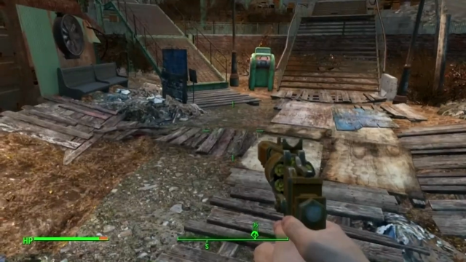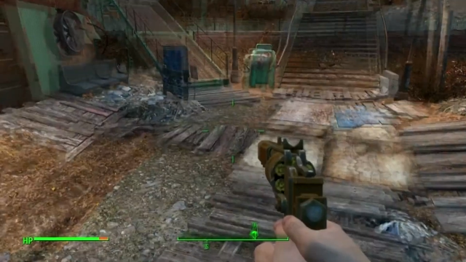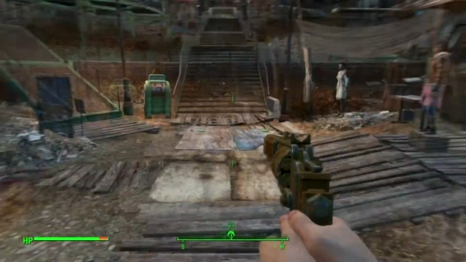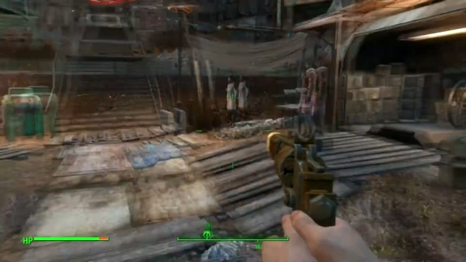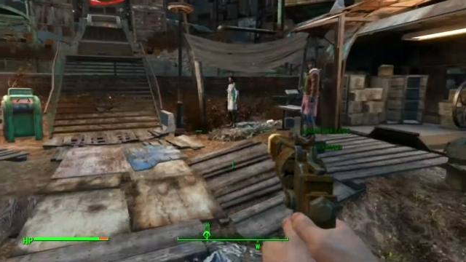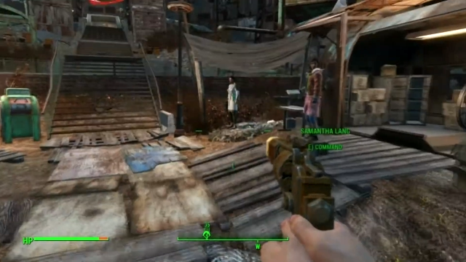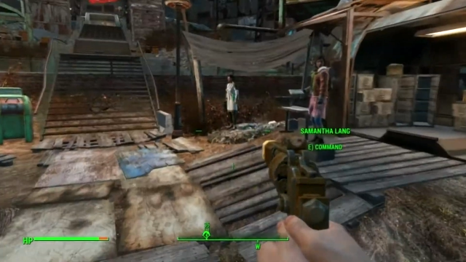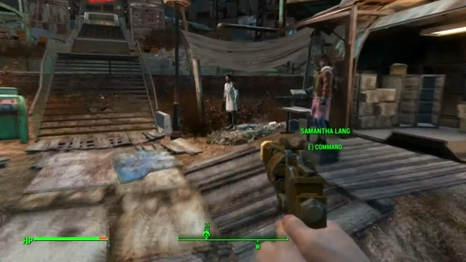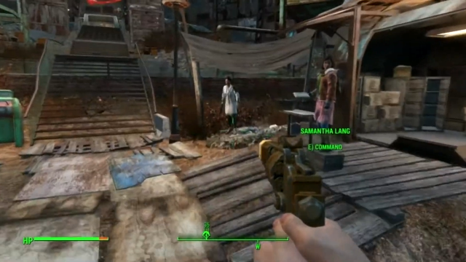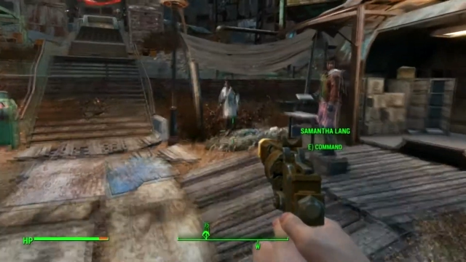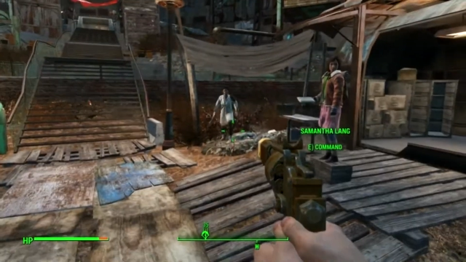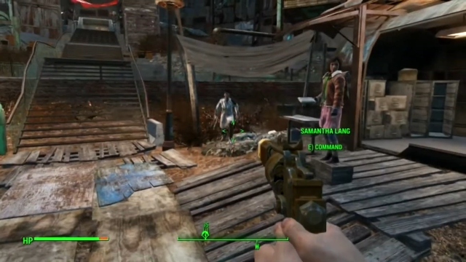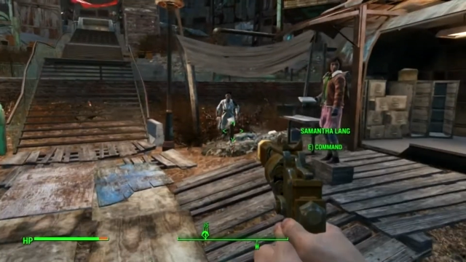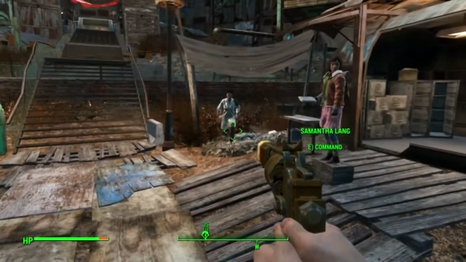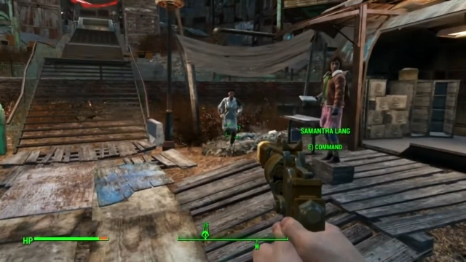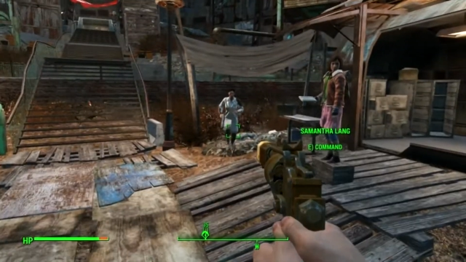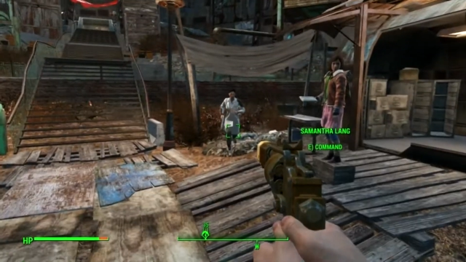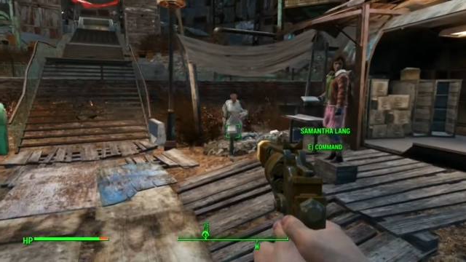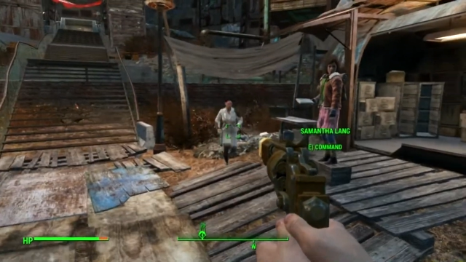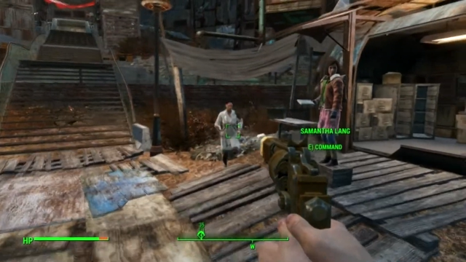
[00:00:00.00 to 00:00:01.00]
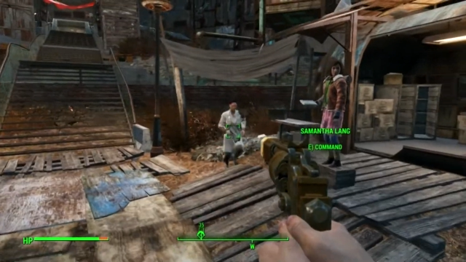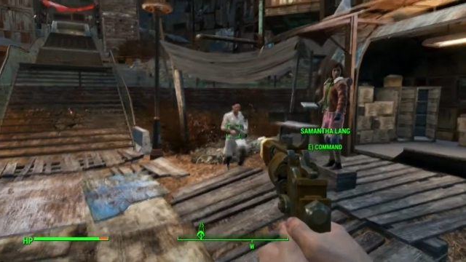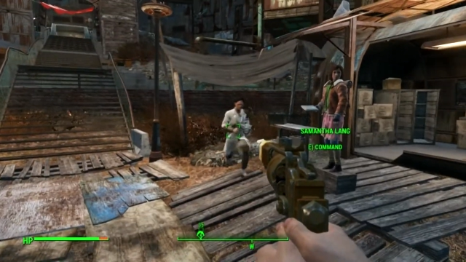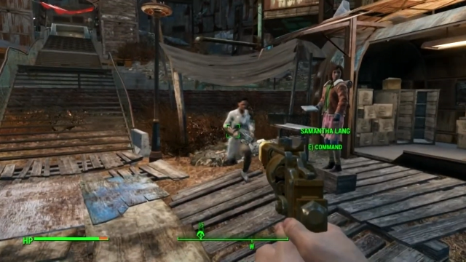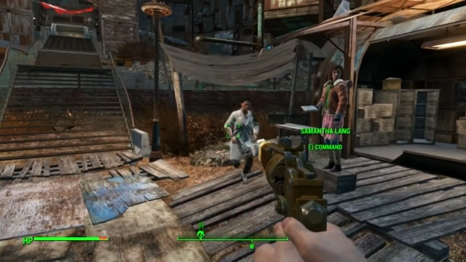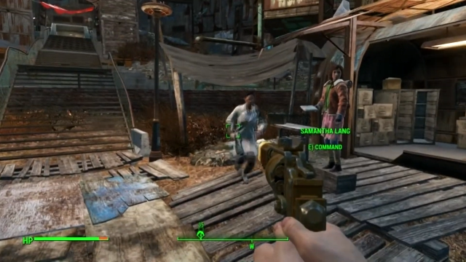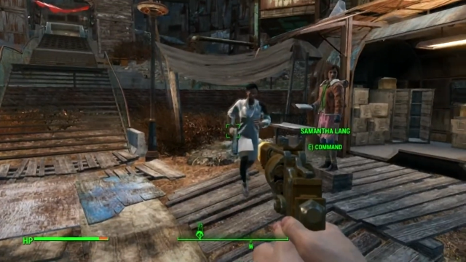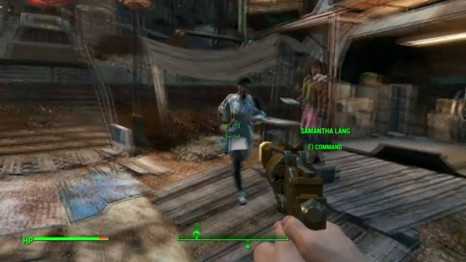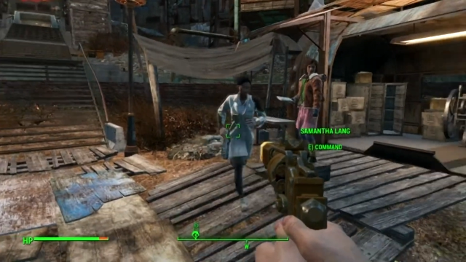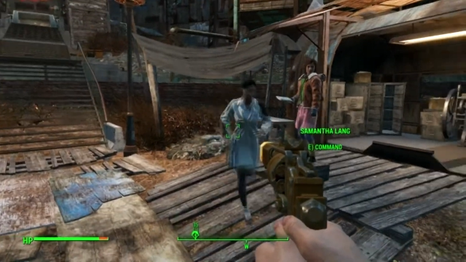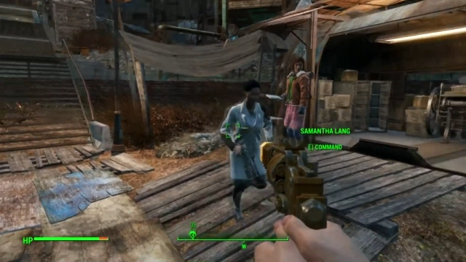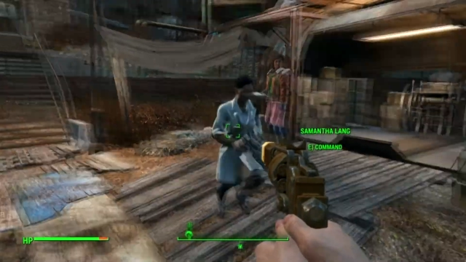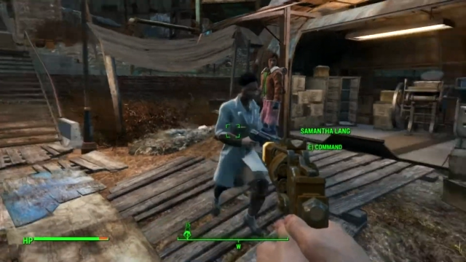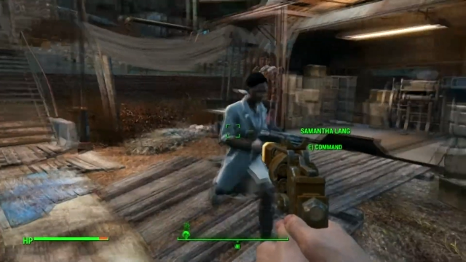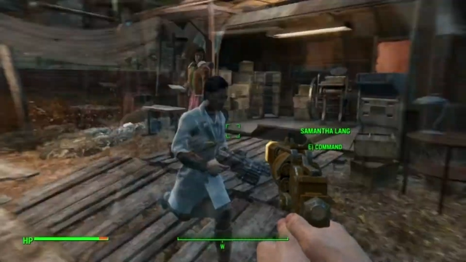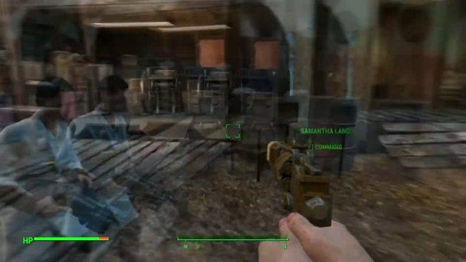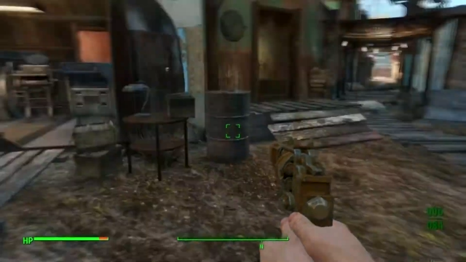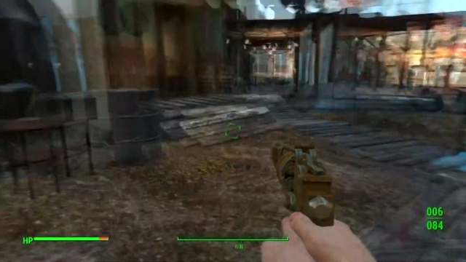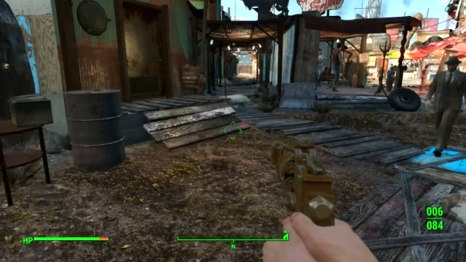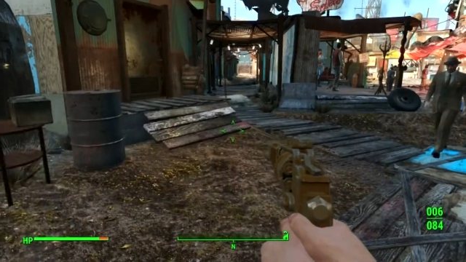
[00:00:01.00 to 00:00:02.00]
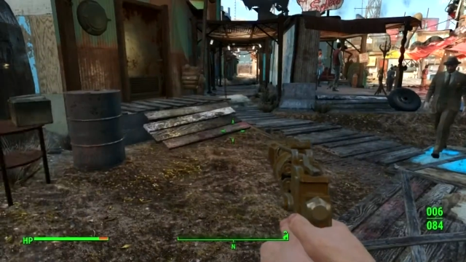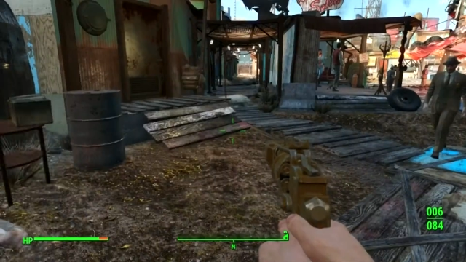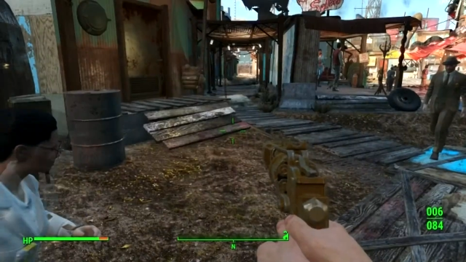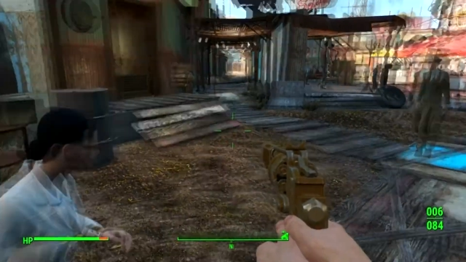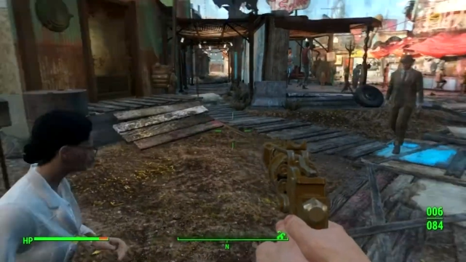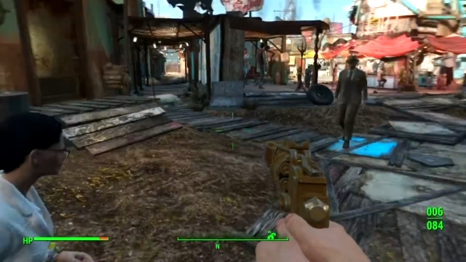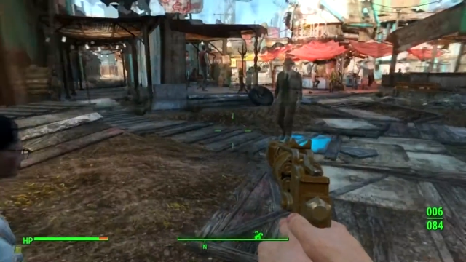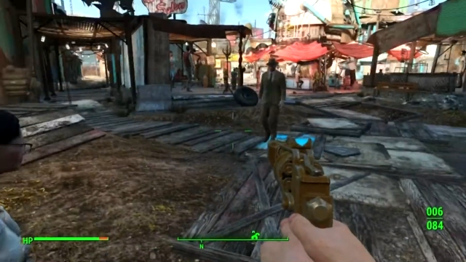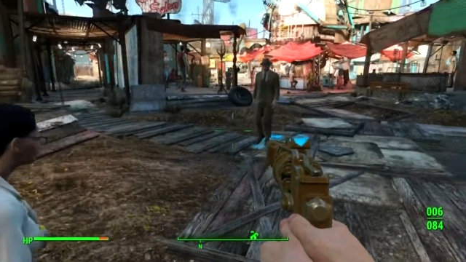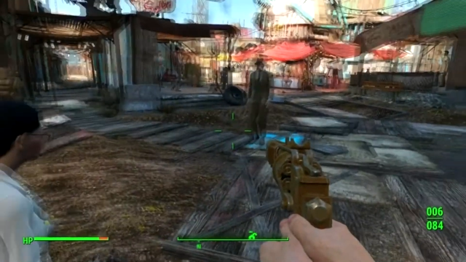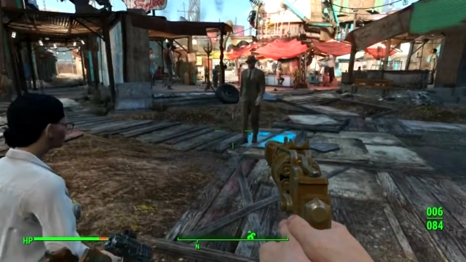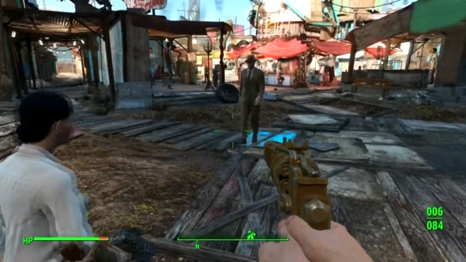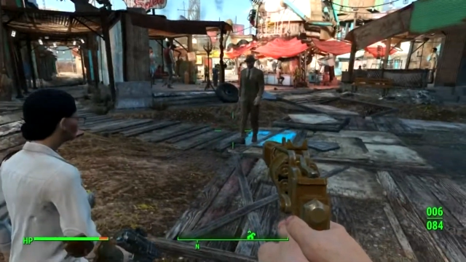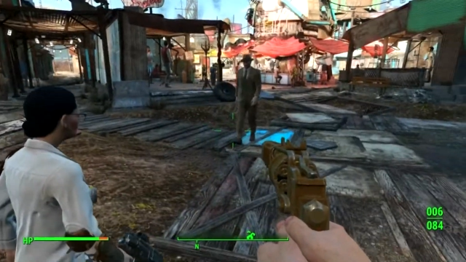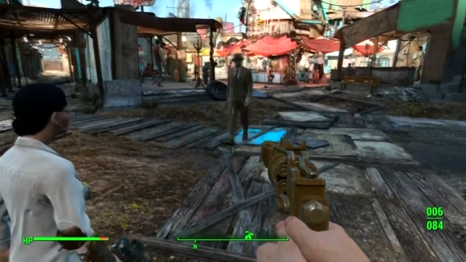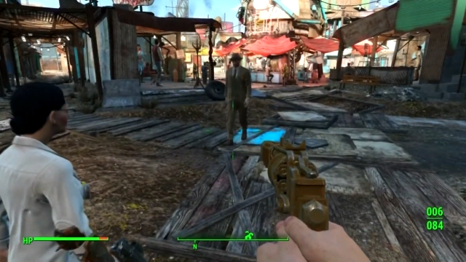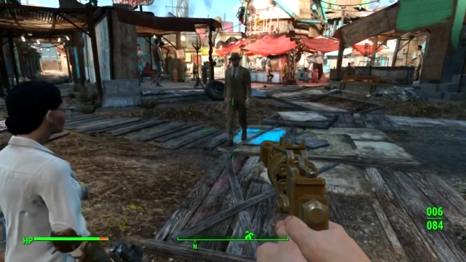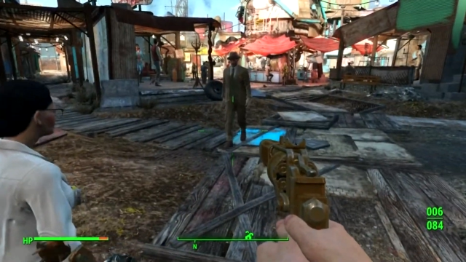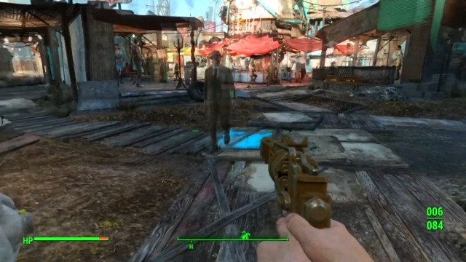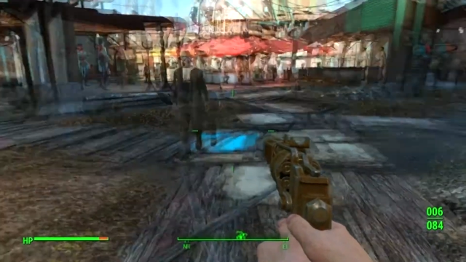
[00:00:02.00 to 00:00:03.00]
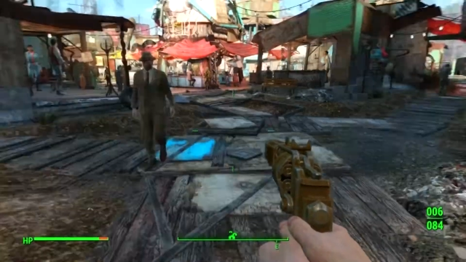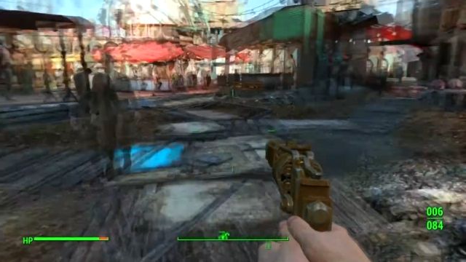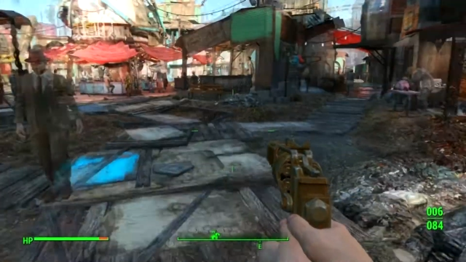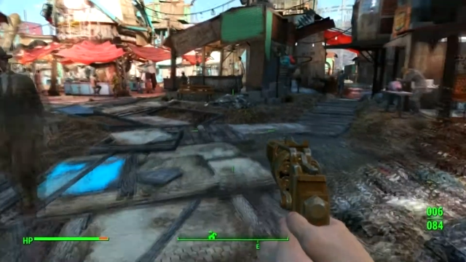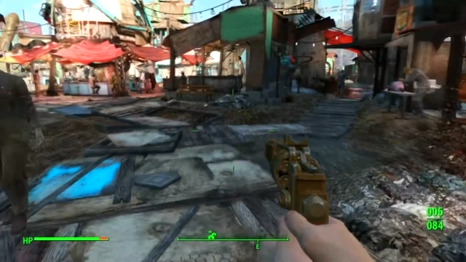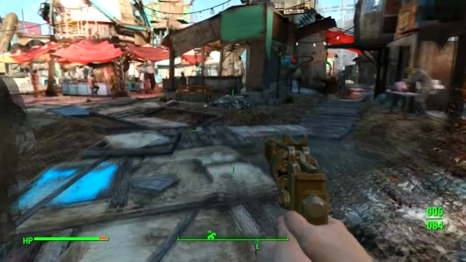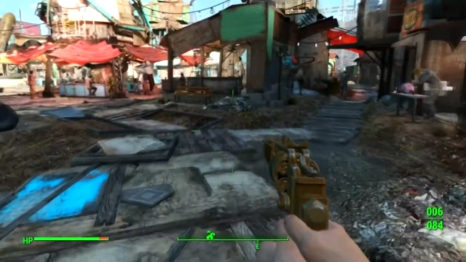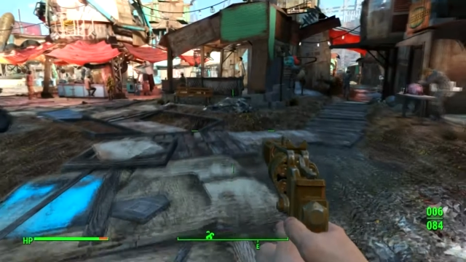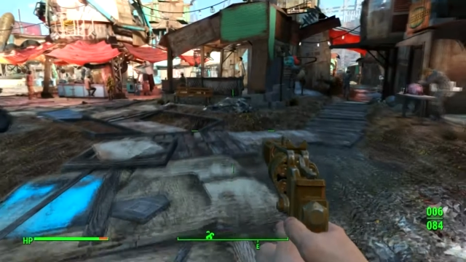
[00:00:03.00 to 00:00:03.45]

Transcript: [unreadable: no face in view]